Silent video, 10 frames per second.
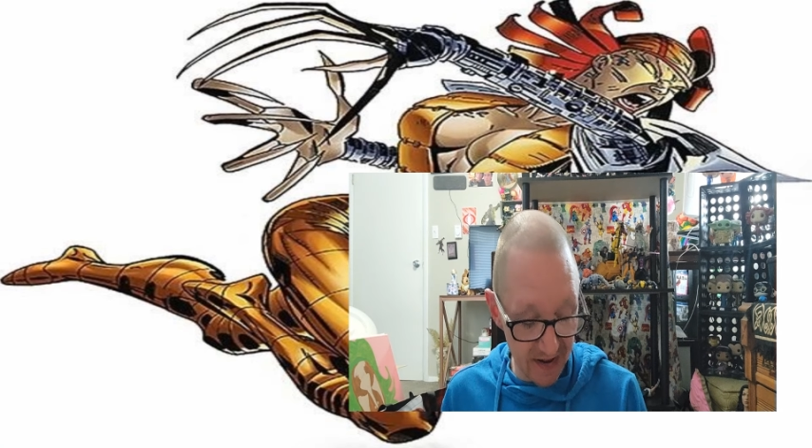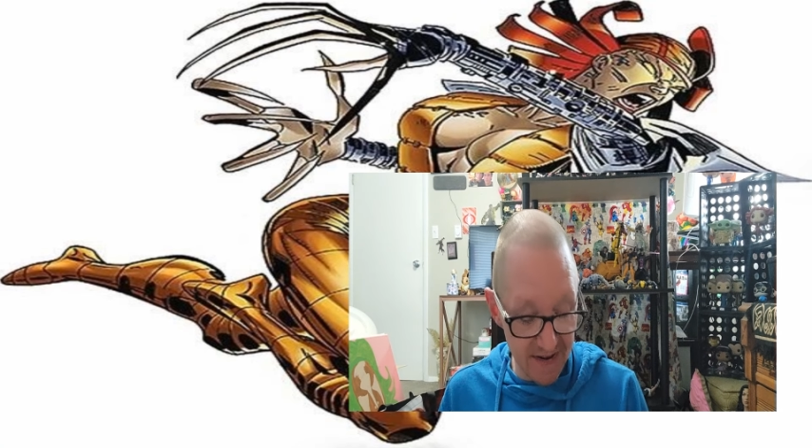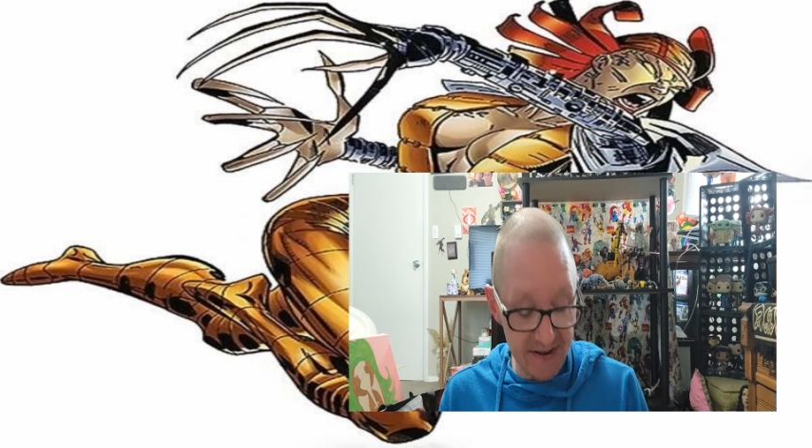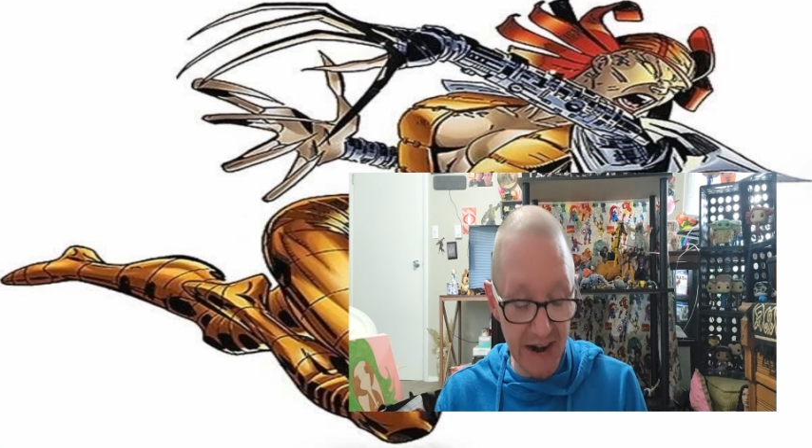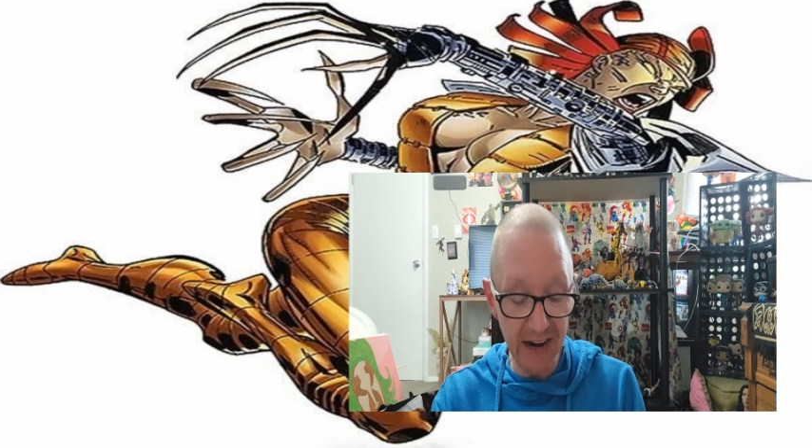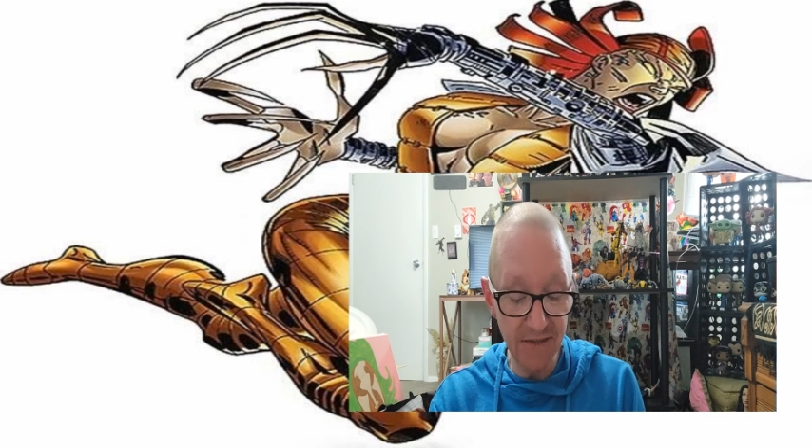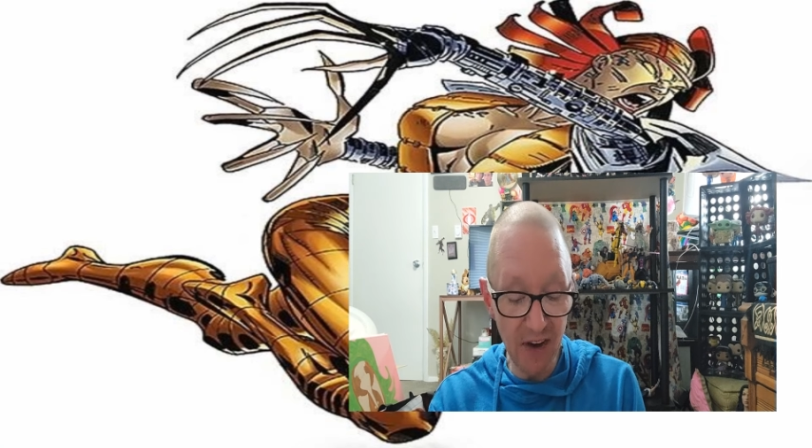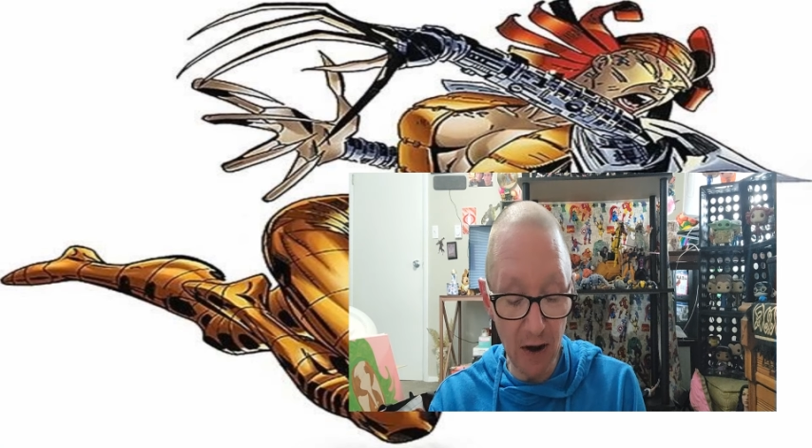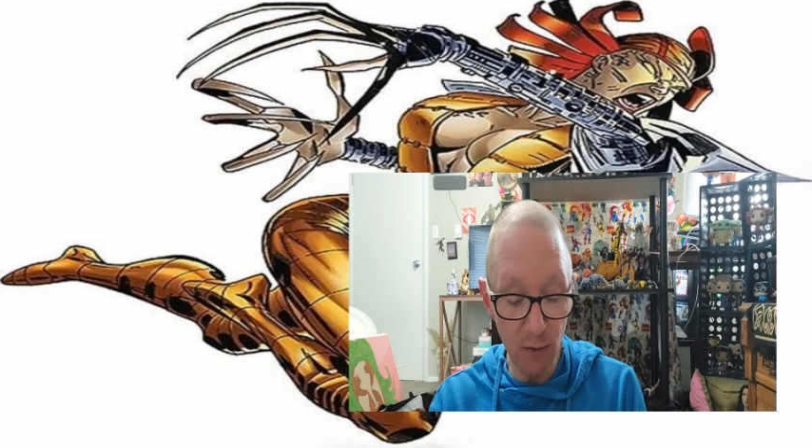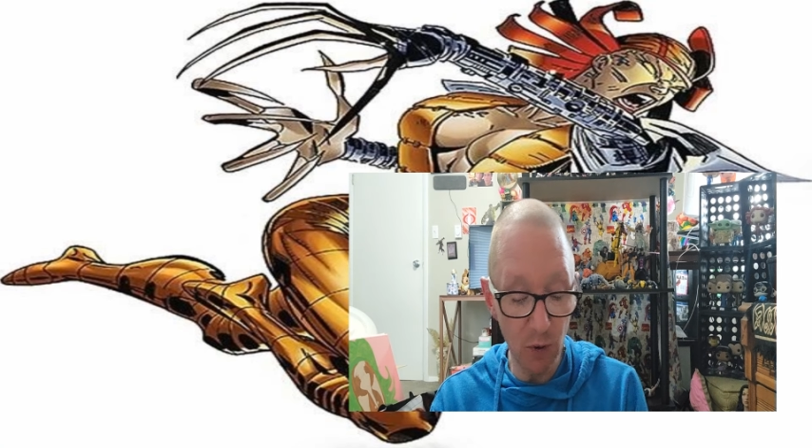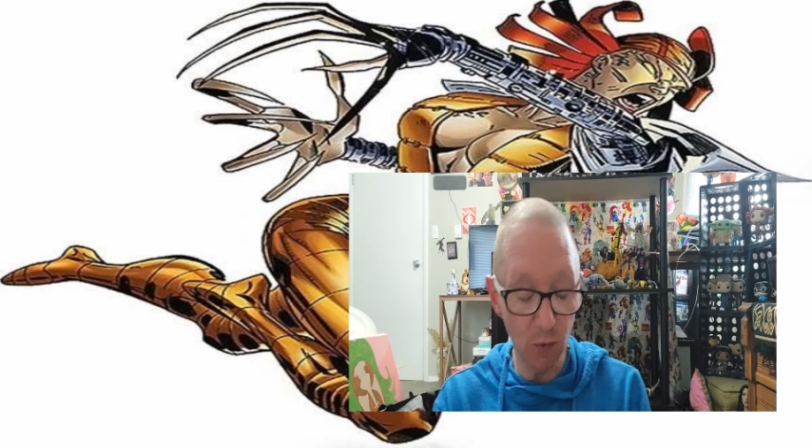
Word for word: that's kind of how it